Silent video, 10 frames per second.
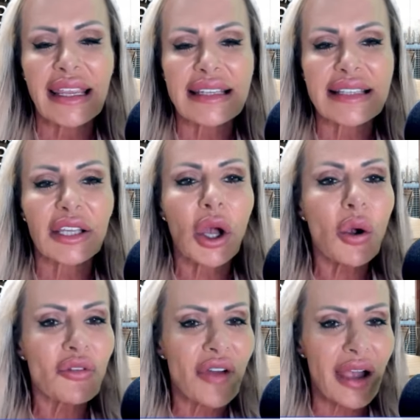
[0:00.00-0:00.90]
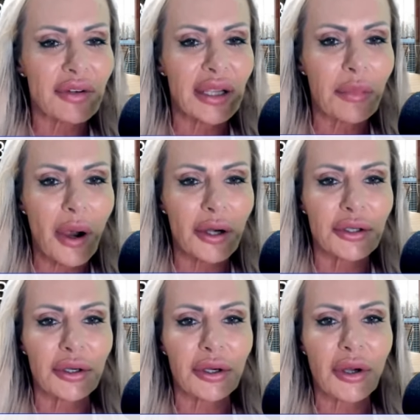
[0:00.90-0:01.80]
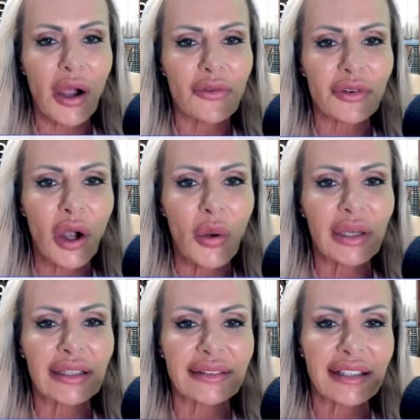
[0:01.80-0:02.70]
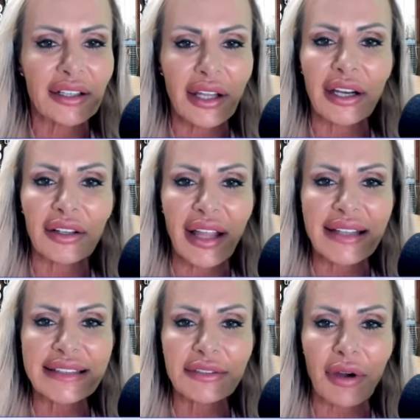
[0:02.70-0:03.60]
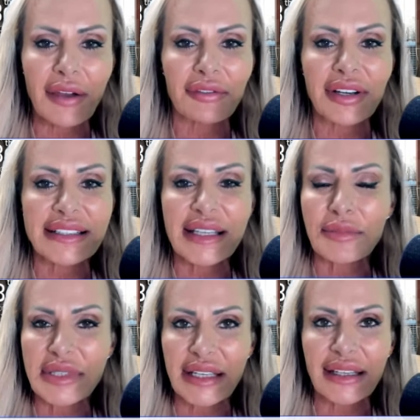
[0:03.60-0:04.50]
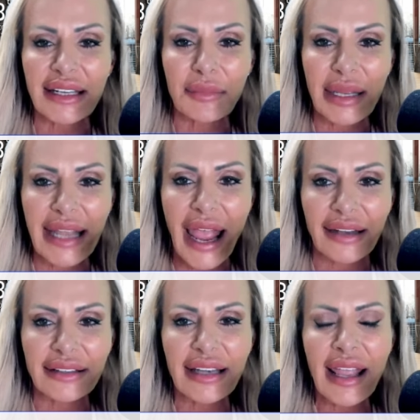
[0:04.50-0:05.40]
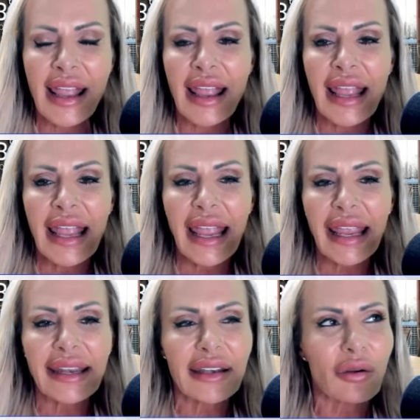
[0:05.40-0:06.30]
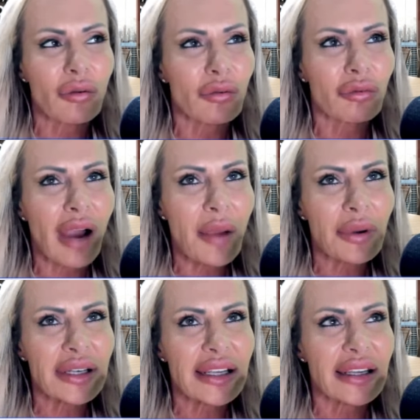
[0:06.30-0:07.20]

He's a co founding partner of Cohen, Clair, Lans, Greifer, and Simpson in Manhattan. And Robert,